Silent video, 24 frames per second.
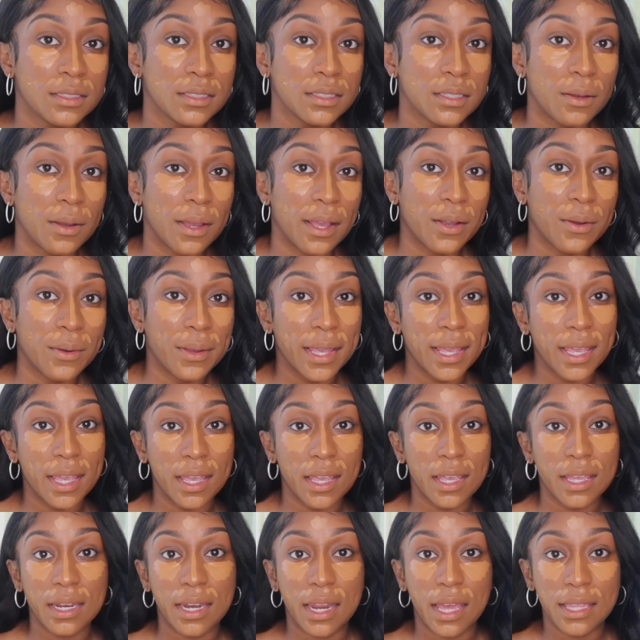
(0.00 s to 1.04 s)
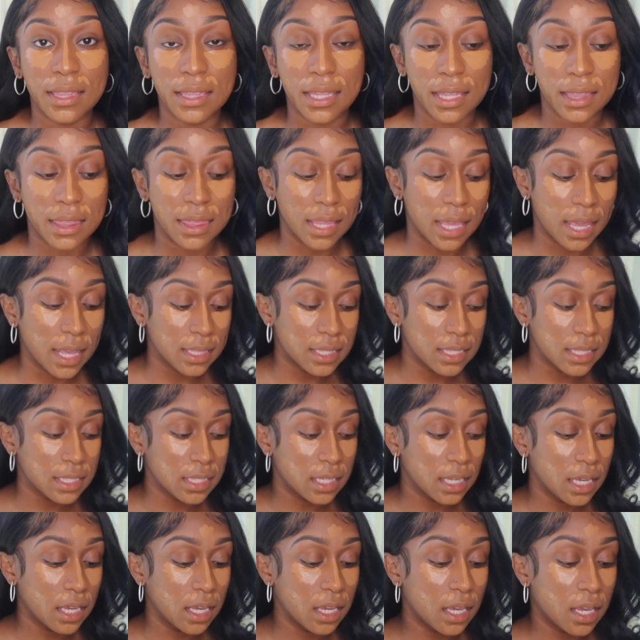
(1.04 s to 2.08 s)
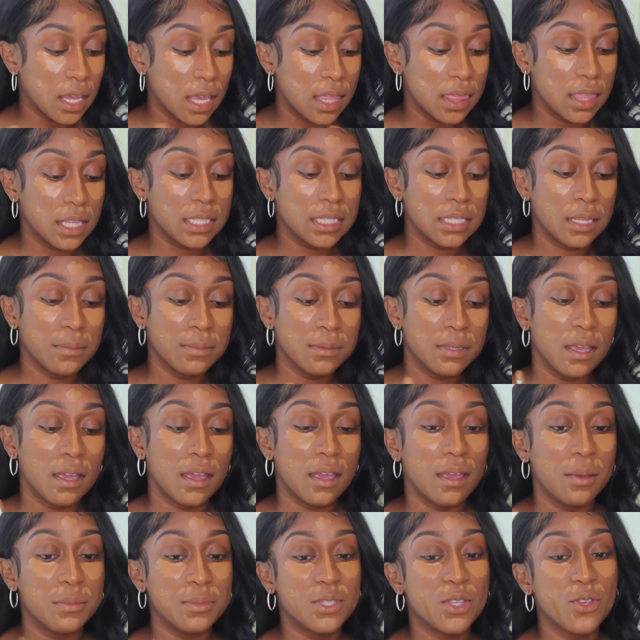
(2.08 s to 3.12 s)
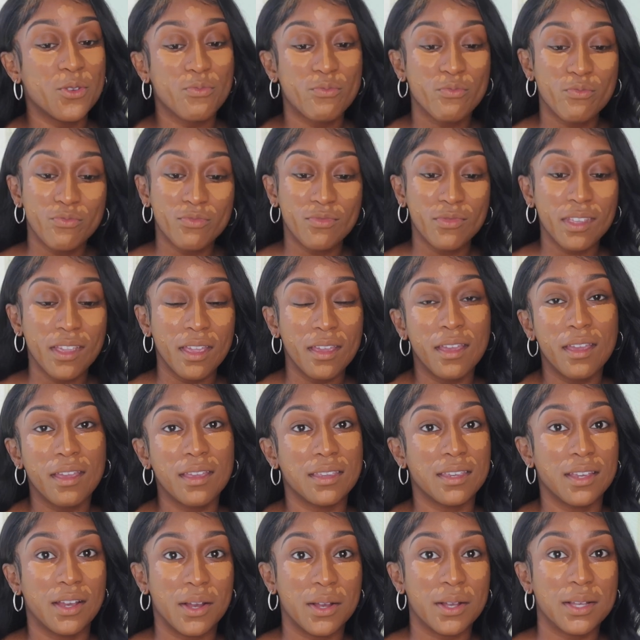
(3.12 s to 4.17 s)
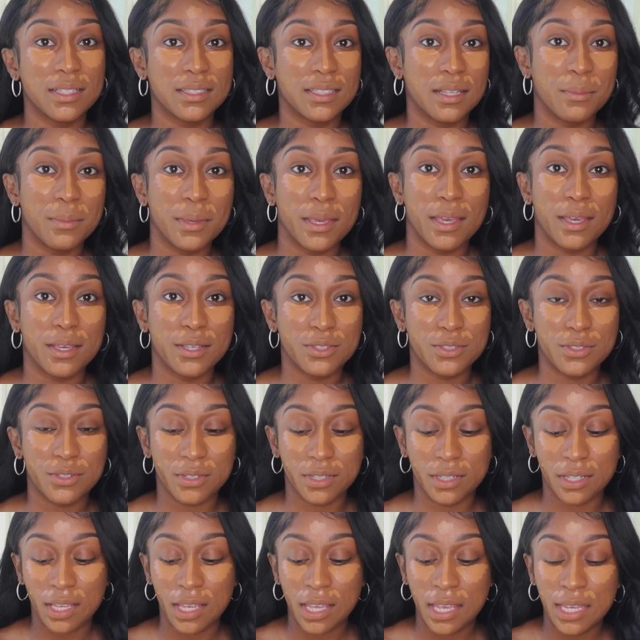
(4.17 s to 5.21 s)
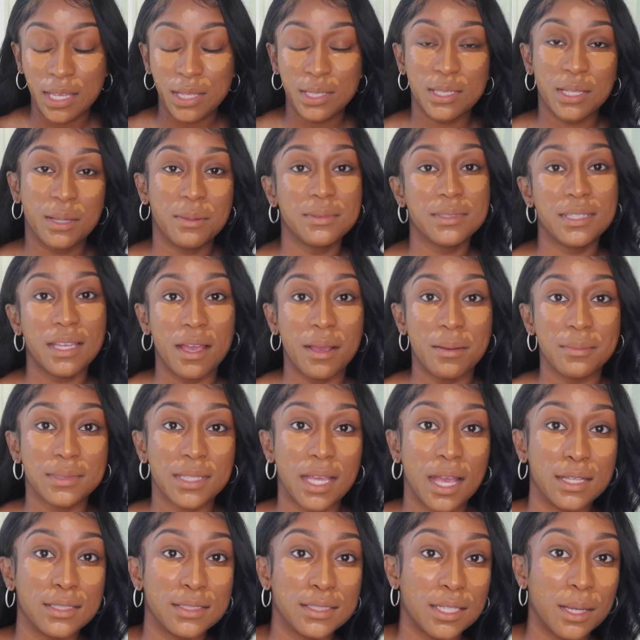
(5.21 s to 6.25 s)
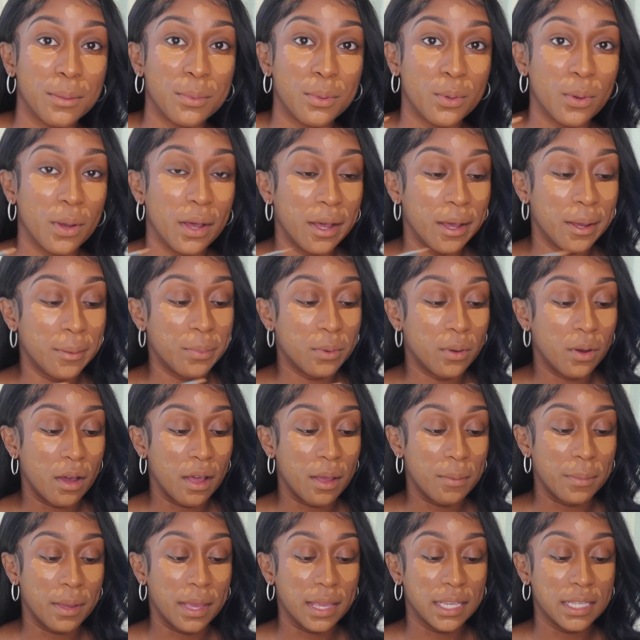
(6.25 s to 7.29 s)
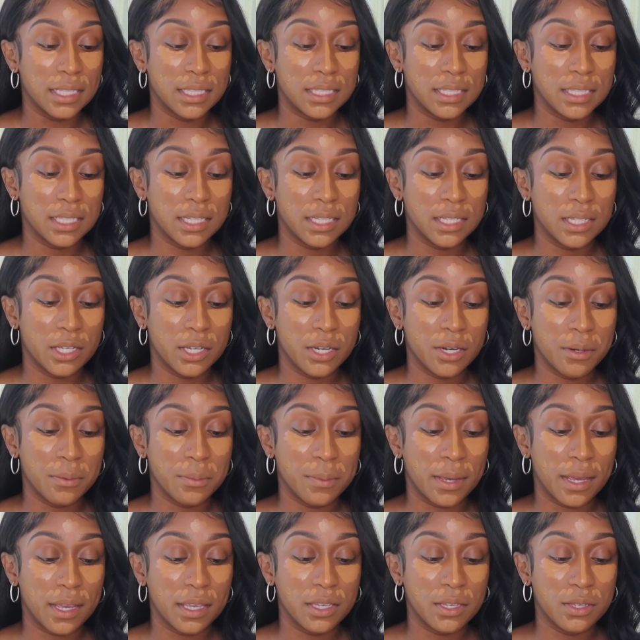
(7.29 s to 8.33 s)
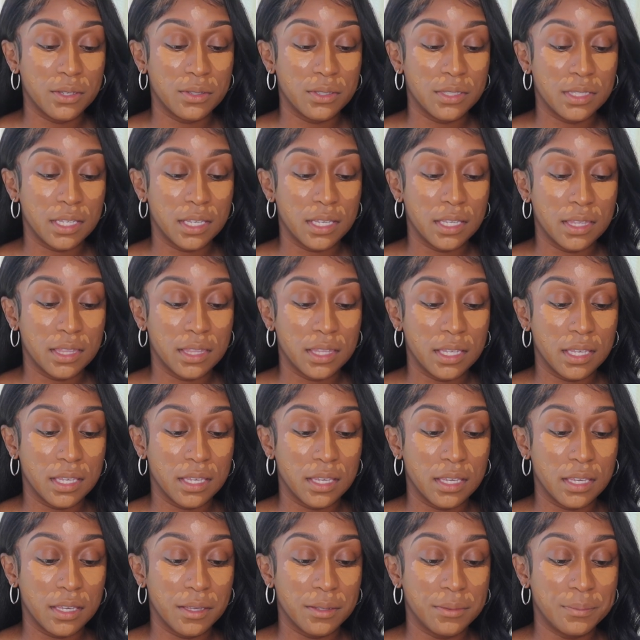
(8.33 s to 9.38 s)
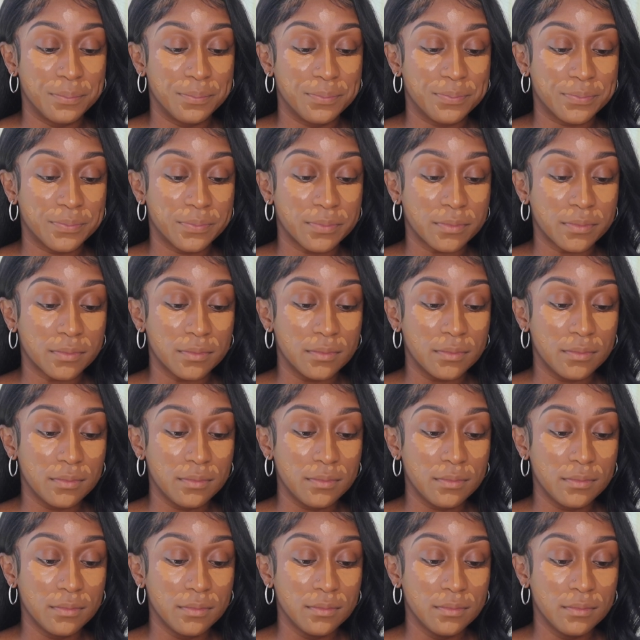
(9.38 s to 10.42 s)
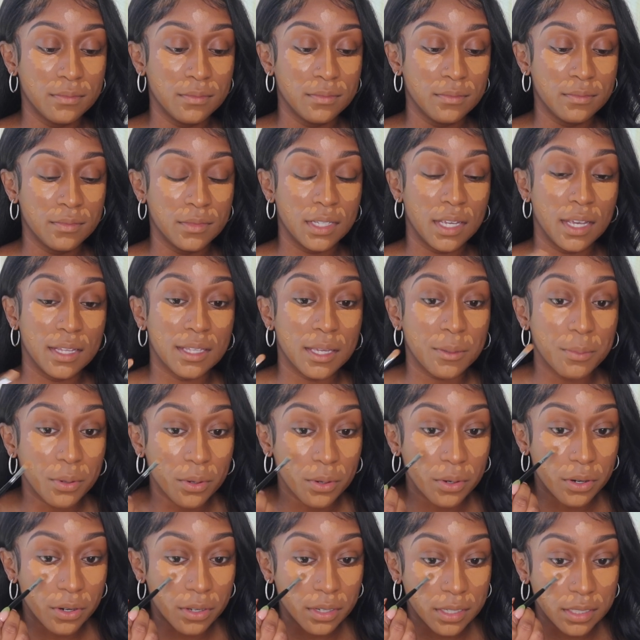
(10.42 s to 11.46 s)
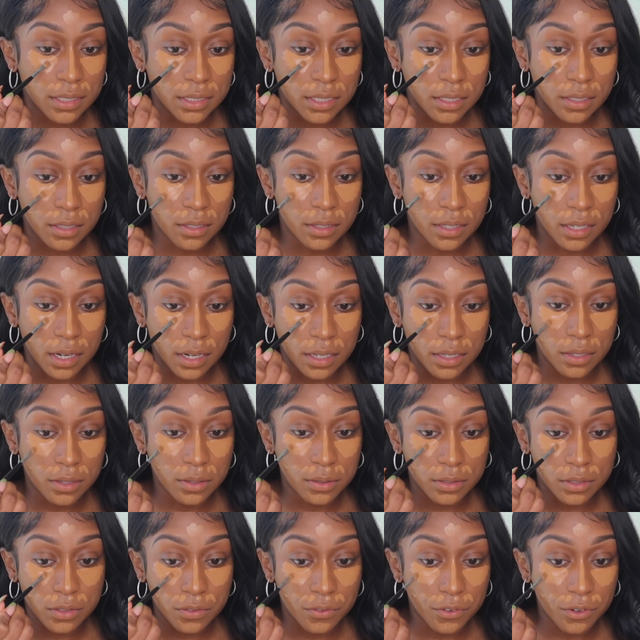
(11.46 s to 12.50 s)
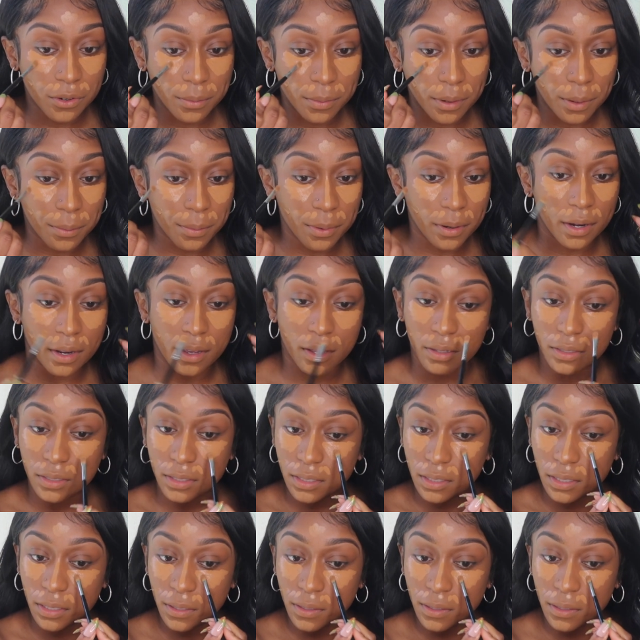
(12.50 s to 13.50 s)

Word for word: So I go ahead and I let that sit. And then sometimes, y'all, because I'm extra, sometimes I double up on my concealer by using the LA Girl concealer that I used for my brows.